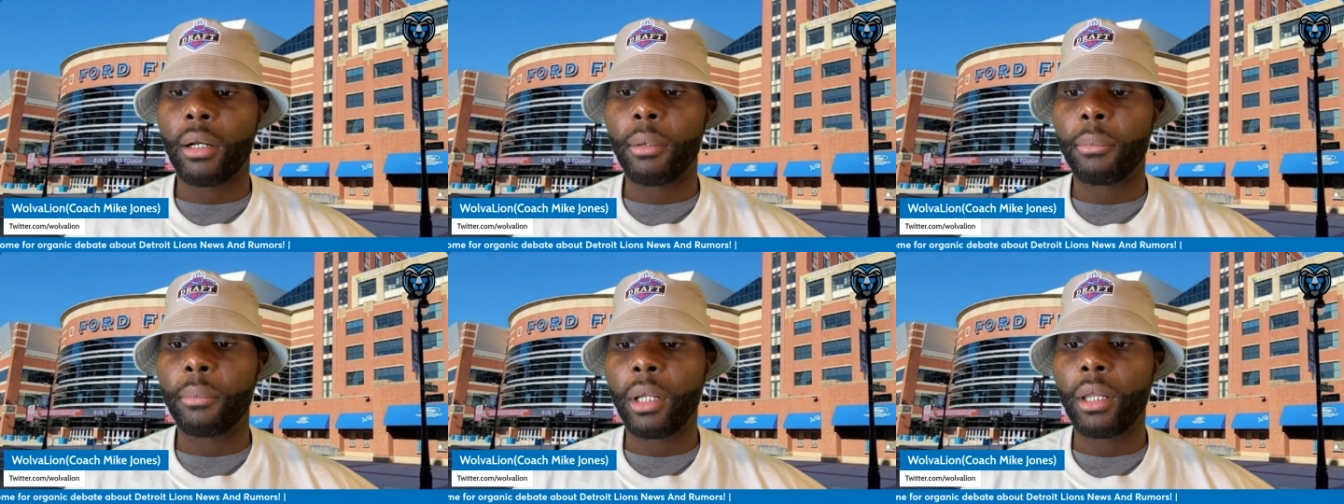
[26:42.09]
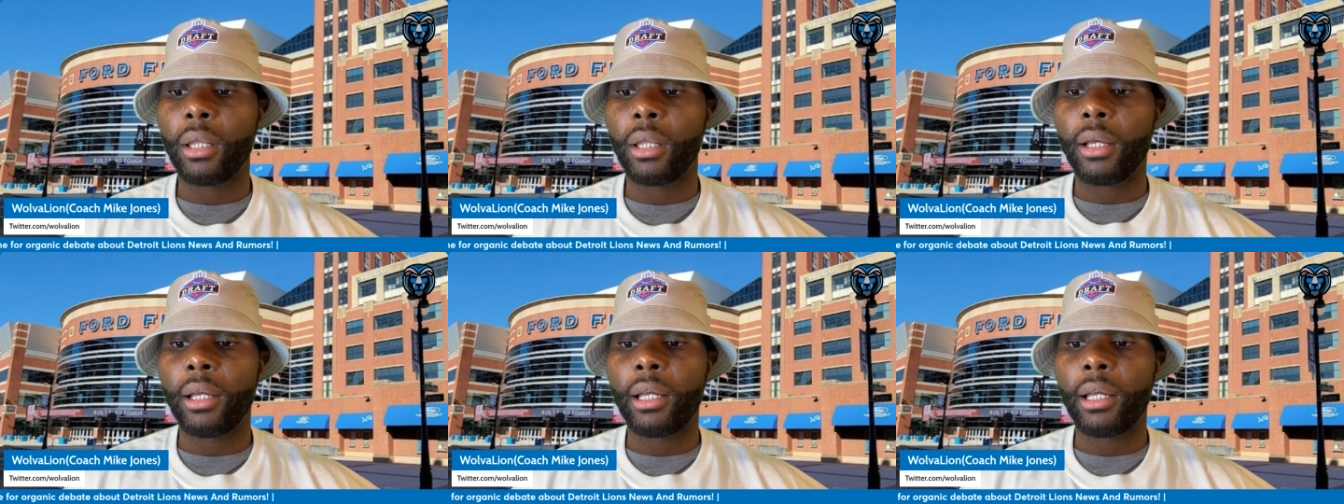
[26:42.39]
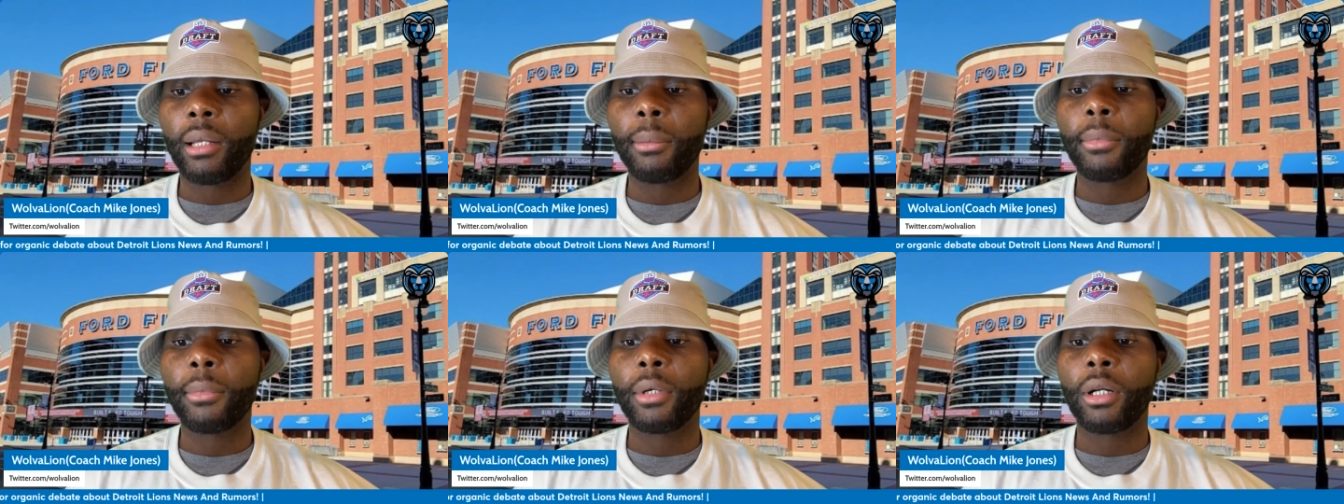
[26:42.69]
they let
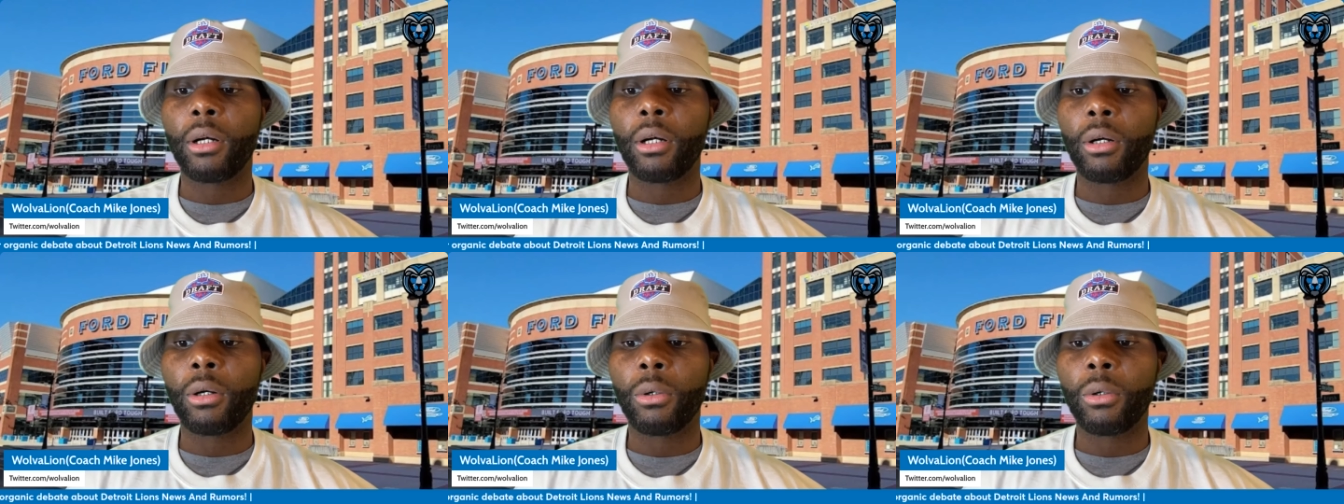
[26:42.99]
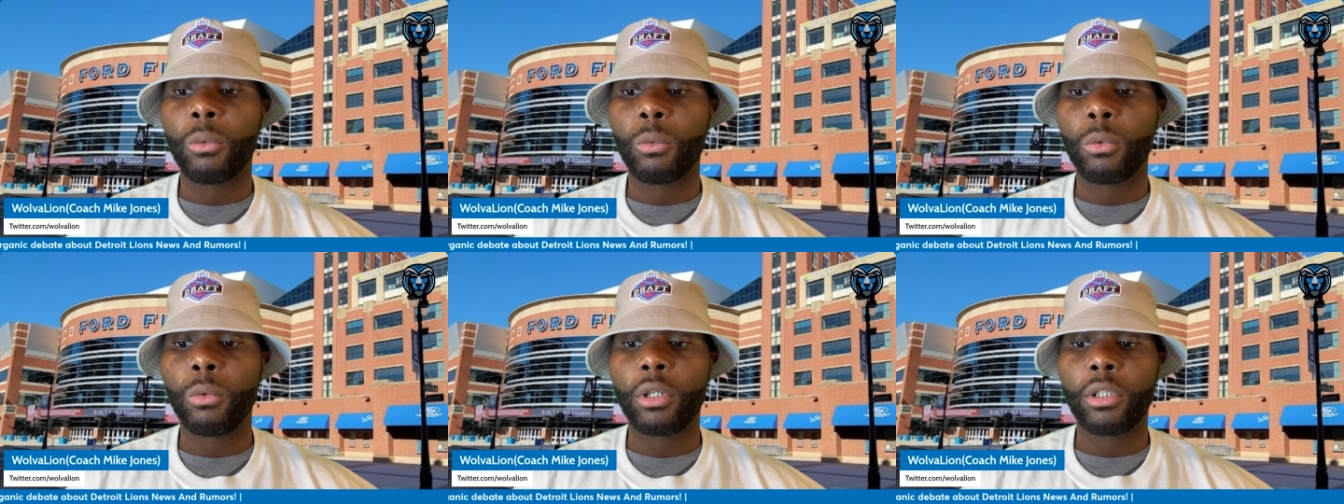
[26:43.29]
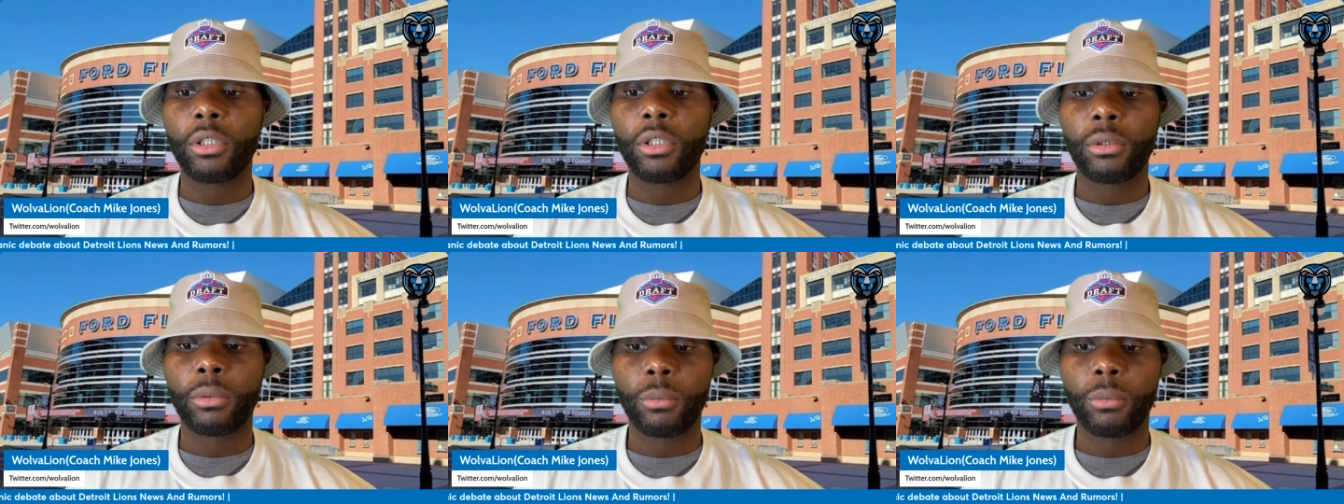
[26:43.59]
him go,
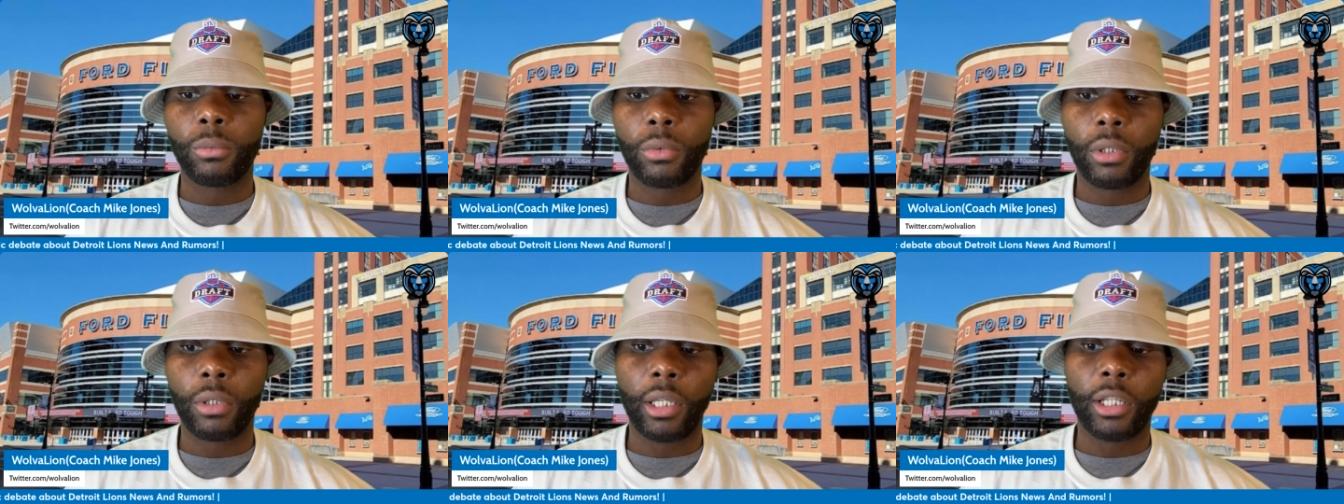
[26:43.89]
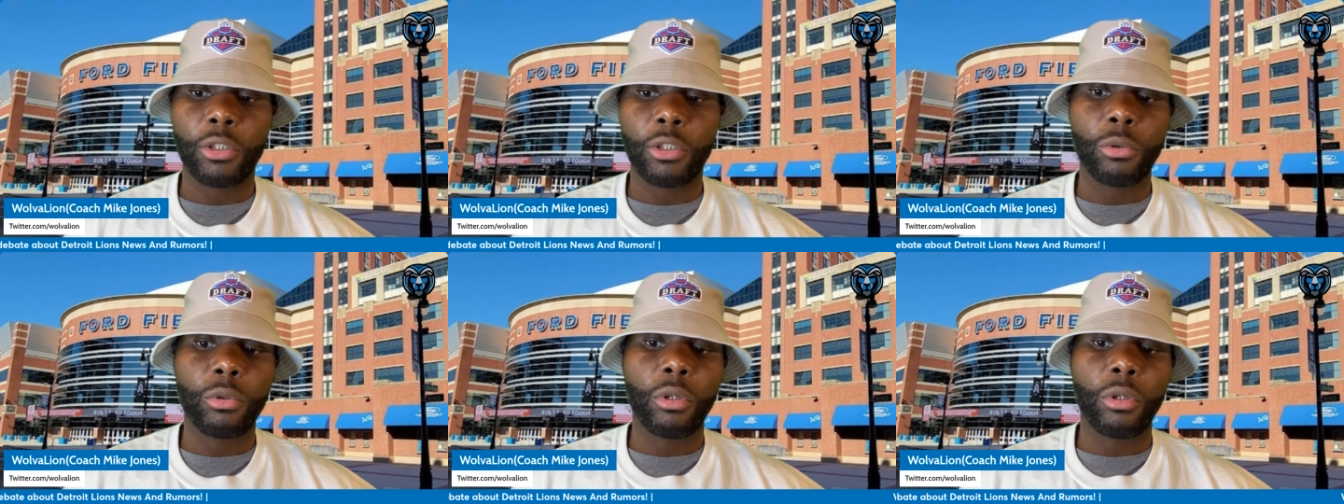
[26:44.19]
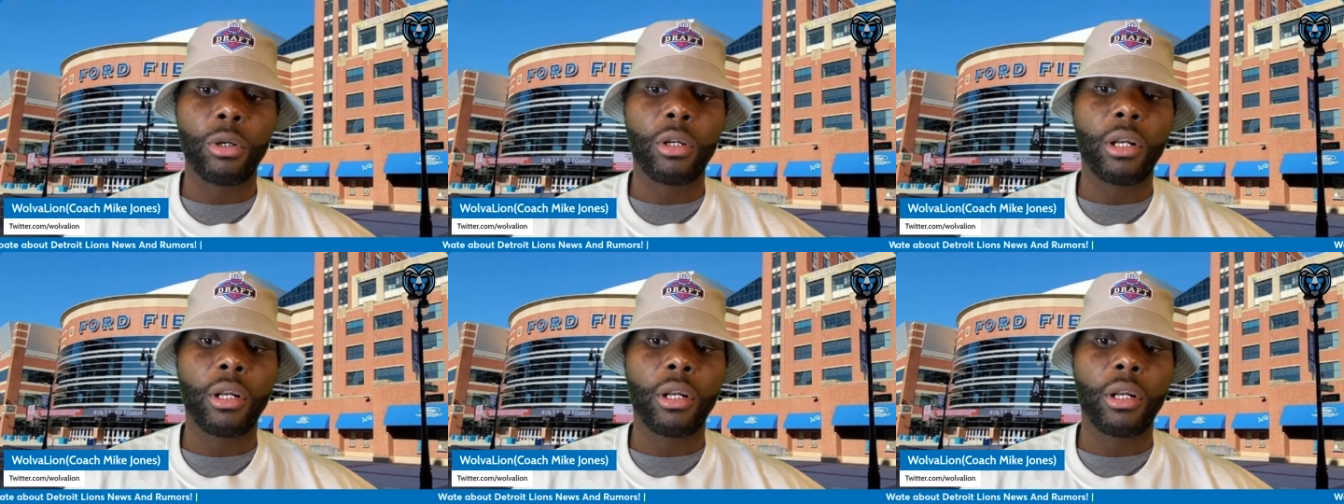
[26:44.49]
which will let you know